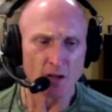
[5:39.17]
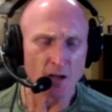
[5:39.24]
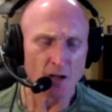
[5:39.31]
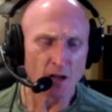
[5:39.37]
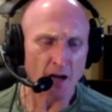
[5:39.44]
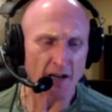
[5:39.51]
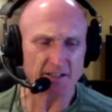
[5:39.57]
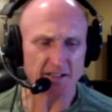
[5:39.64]

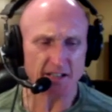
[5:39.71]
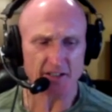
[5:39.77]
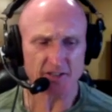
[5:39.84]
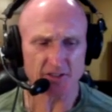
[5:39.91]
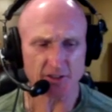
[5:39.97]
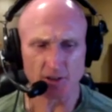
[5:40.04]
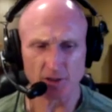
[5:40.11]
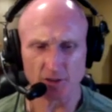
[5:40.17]
I
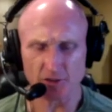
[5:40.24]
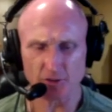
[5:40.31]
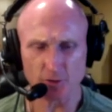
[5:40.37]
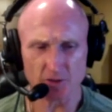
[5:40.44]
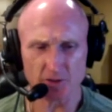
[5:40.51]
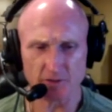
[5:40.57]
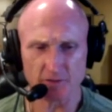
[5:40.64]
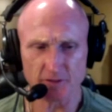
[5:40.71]
tested all
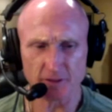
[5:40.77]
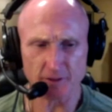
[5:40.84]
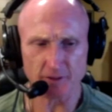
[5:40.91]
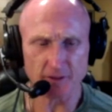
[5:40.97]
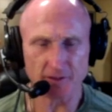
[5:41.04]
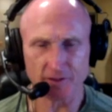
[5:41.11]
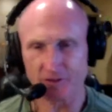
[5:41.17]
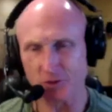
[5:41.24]
sorts of
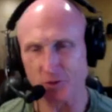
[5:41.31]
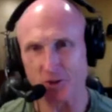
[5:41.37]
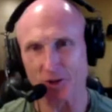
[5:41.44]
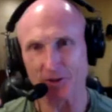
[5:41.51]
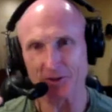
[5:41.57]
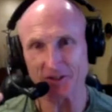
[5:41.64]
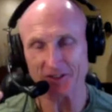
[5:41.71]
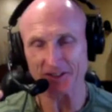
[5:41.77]
different
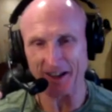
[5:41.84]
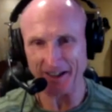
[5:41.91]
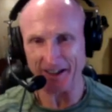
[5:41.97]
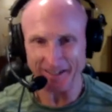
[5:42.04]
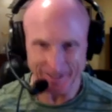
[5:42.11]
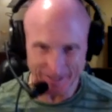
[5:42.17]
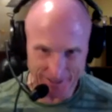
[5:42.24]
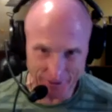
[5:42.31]
so-called
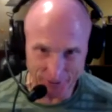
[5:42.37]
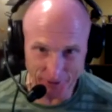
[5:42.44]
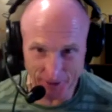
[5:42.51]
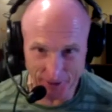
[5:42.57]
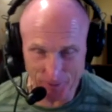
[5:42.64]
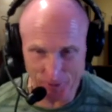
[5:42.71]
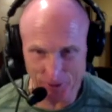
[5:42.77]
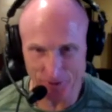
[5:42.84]

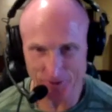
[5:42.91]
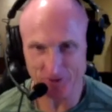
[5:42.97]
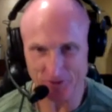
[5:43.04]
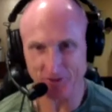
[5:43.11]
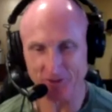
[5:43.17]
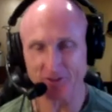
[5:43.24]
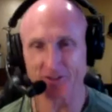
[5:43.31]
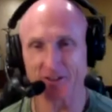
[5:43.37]
scientific
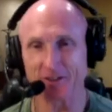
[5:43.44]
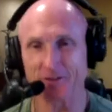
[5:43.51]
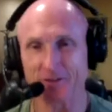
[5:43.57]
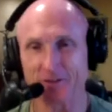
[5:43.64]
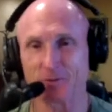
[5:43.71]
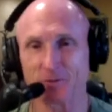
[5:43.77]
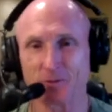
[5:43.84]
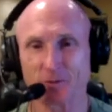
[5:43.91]
approaches
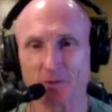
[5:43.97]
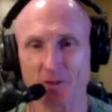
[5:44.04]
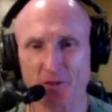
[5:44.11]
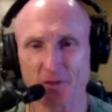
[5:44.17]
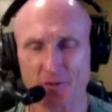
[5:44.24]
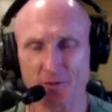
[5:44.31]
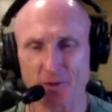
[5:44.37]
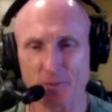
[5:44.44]
and
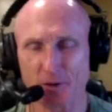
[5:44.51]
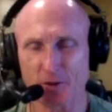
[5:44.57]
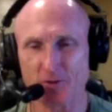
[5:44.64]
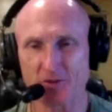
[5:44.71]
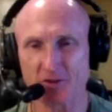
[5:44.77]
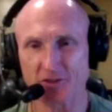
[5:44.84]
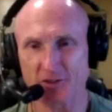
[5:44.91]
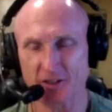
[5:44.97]

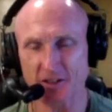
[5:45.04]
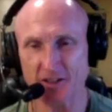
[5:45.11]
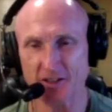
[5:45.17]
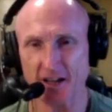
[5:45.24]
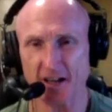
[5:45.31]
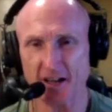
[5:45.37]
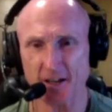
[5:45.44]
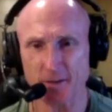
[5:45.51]
approaches of the
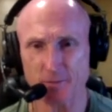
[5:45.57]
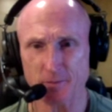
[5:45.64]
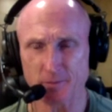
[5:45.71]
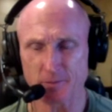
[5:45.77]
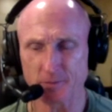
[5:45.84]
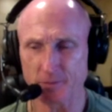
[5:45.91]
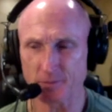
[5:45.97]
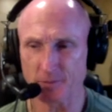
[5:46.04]
day,
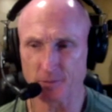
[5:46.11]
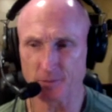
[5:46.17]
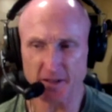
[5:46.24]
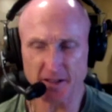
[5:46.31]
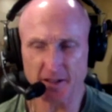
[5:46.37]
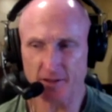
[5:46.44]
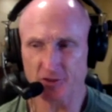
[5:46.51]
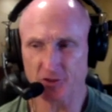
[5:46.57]
be
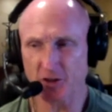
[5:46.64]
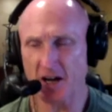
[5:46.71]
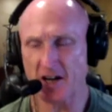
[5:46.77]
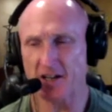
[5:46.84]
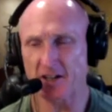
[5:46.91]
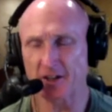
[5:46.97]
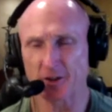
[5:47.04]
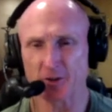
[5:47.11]
it
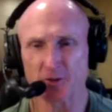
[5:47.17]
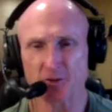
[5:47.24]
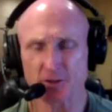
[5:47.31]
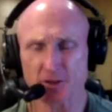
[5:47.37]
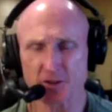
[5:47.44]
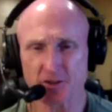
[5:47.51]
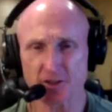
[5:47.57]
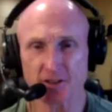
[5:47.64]
training or
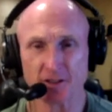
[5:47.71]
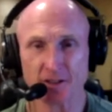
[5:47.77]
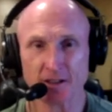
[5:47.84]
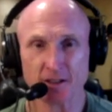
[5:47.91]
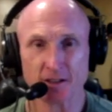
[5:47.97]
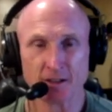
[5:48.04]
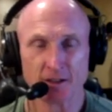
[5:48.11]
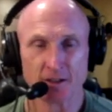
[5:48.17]
nutrition.
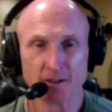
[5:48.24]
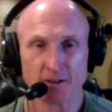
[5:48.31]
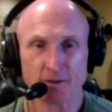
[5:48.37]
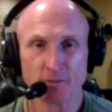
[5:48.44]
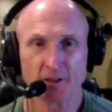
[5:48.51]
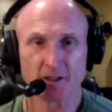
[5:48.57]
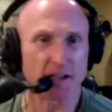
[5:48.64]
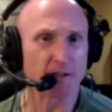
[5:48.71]

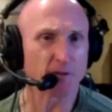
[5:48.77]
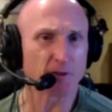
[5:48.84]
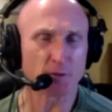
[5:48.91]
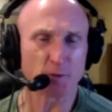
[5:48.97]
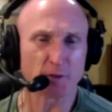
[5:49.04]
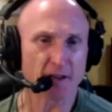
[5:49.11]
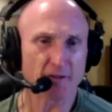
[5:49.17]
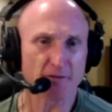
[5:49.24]
But
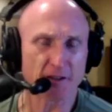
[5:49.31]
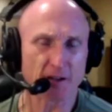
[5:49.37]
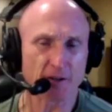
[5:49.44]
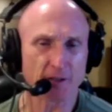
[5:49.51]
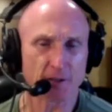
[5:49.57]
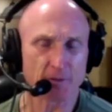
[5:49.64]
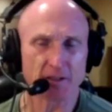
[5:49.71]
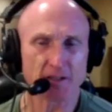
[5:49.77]
inevitably, I
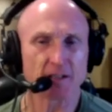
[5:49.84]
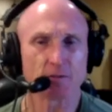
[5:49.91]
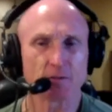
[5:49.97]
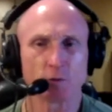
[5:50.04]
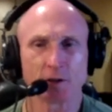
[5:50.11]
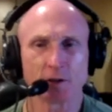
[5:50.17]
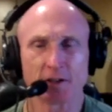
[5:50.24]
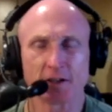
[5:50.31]
found out they didn't
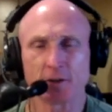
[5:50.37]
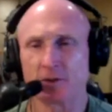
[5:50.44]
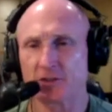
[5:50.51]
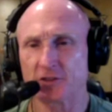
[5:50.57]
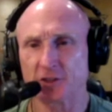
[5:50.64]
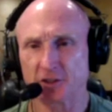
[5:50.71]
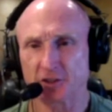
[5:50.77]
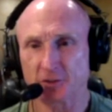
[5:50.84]
work near as
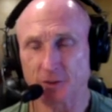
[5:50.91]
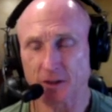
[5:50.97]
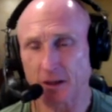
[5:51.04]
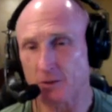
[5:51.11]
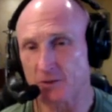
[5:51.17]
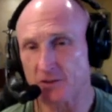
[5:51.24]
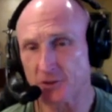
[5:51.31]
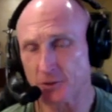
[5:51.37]
good as what I
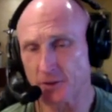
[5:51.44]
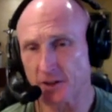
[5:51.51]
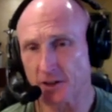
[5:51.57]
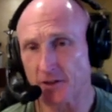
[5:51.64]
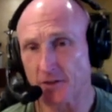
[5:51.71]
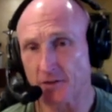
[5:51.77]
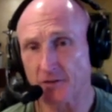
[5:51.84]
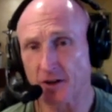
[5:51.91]
was doing
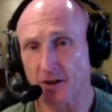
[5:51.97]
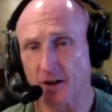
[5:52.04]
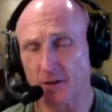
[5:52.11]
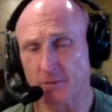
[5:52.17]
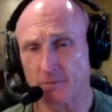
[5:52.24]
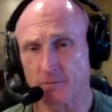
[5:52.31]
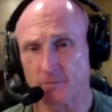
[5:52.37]
on the farm